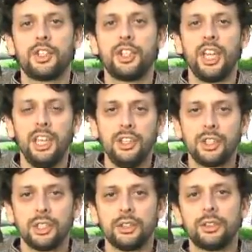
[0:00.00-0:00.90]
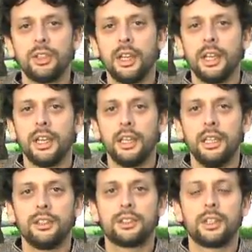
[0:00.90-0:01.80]
changes
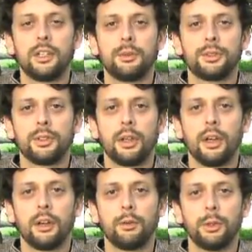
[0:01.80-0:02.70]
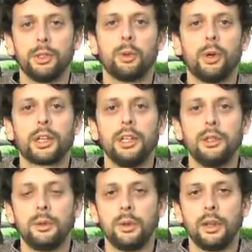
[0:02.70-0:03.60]
in terms of when you're
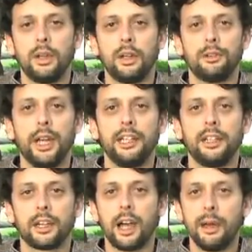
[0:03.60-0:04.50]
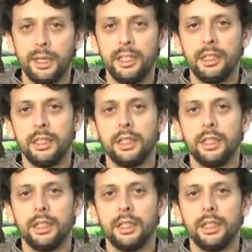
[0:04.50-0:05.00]
working, writing a comedy,